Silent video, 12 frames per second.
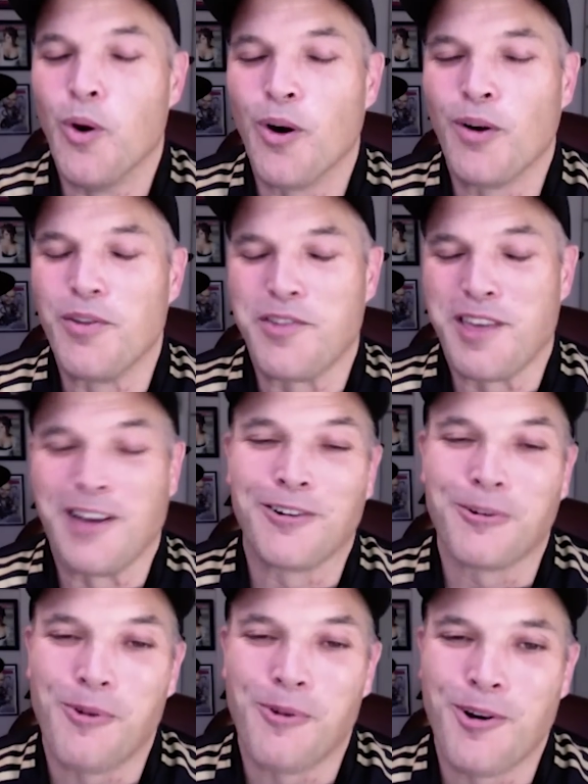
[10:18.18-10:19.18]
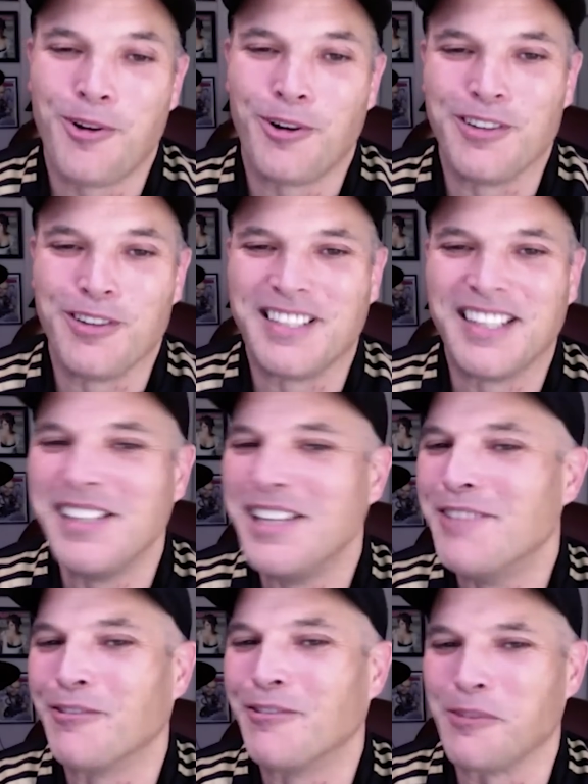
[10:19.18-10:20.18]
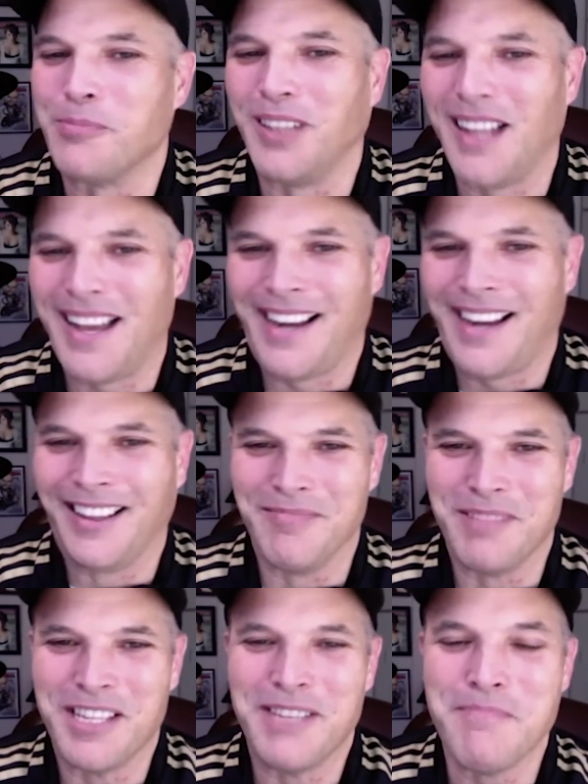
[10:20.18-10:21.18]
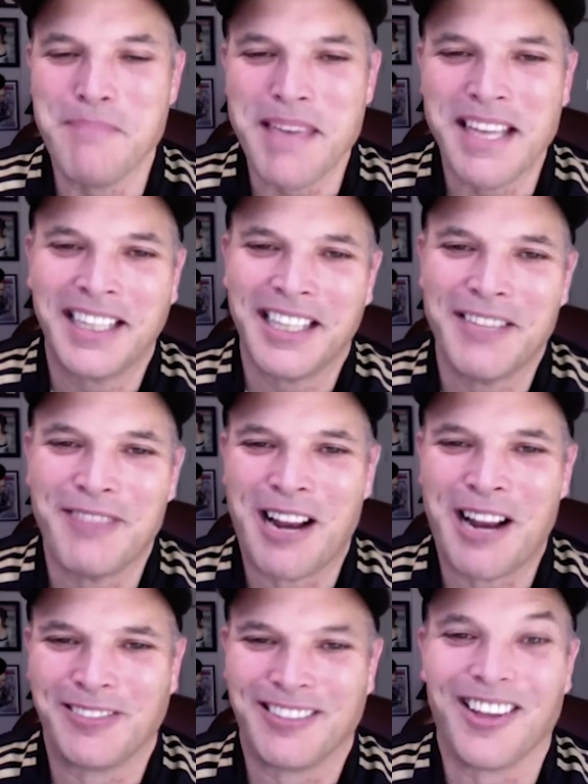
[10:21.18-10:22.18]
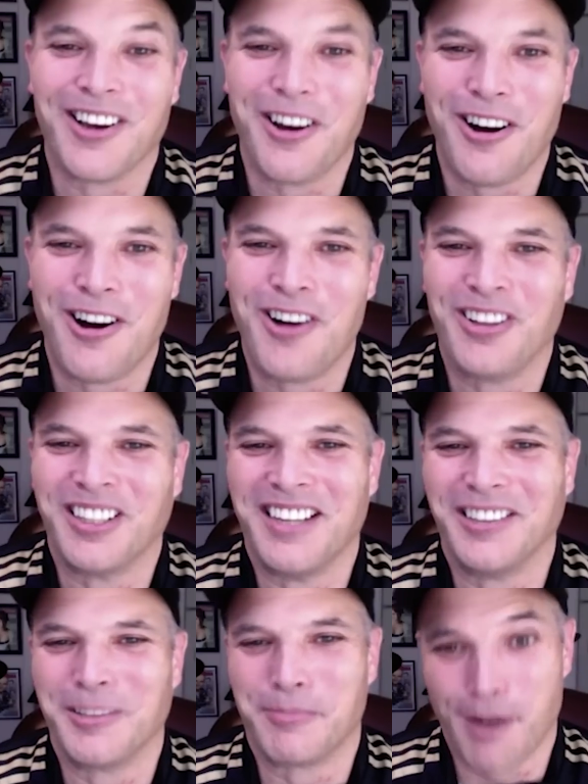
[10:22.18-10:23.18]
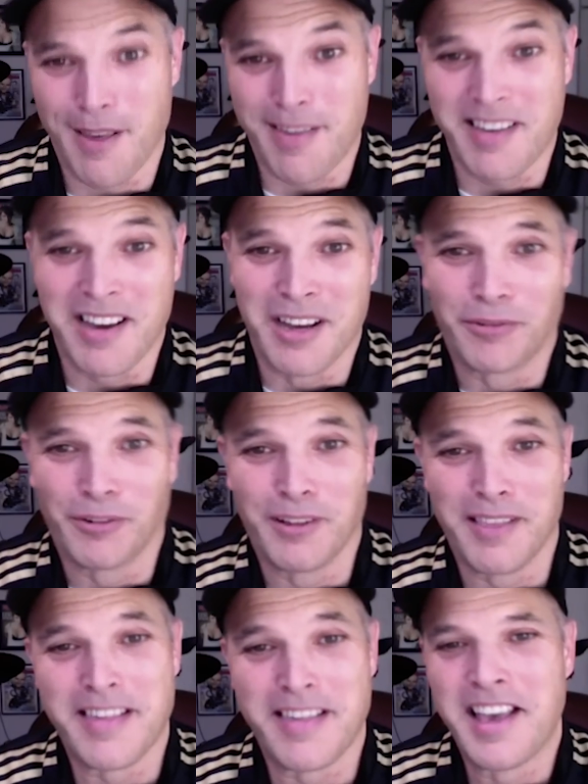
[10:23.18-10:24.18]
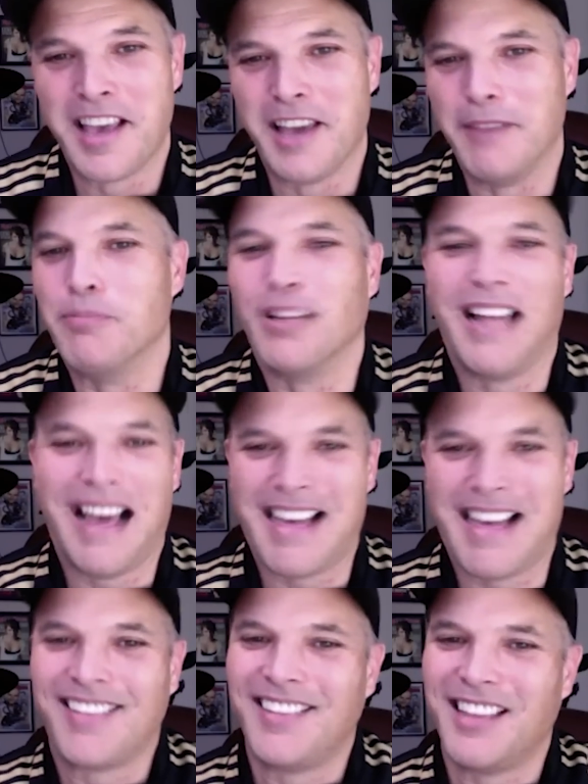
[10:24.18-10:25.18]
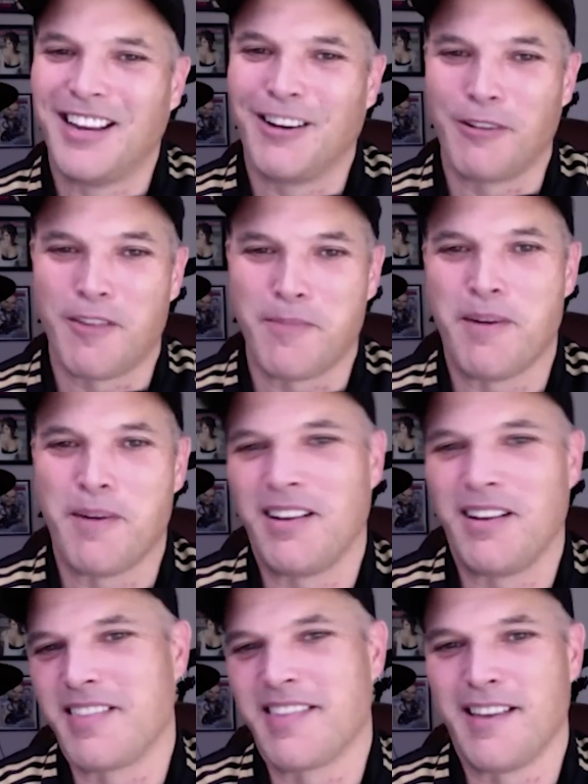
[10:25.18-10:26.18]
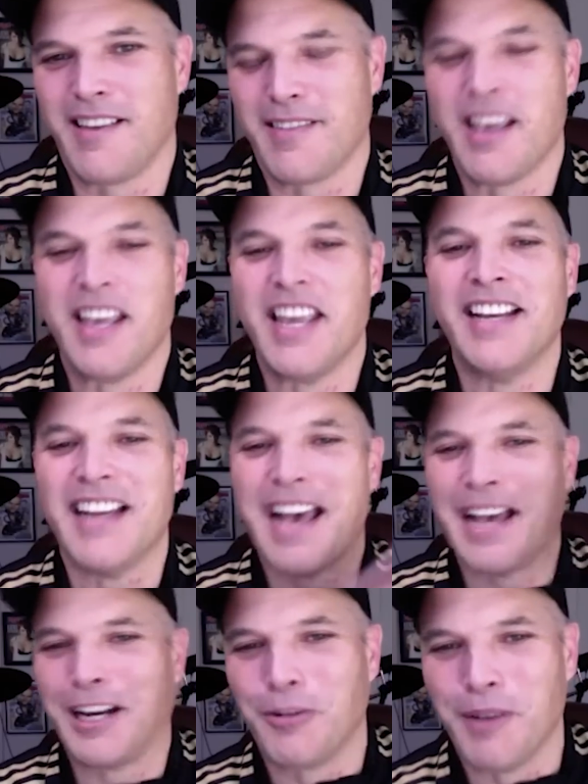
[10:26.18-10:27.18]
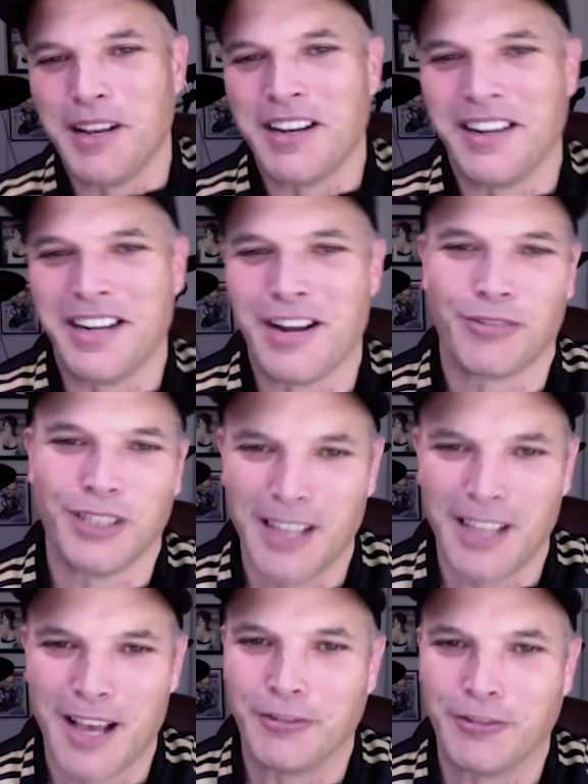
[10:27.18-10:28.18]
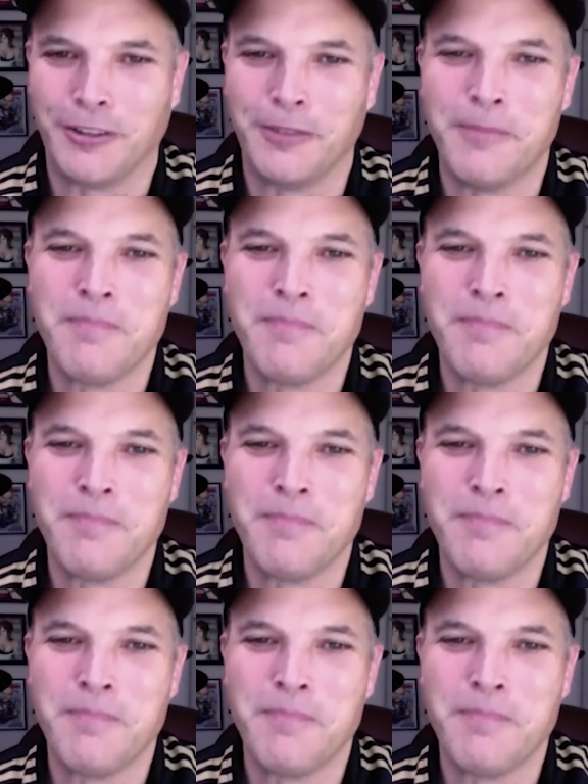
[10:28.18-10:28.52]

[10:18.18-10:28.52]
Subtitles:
Senator Warner didn't even reply to them. He immediately went out into the hall and held a press conference and blasted their response as inadequate on every level.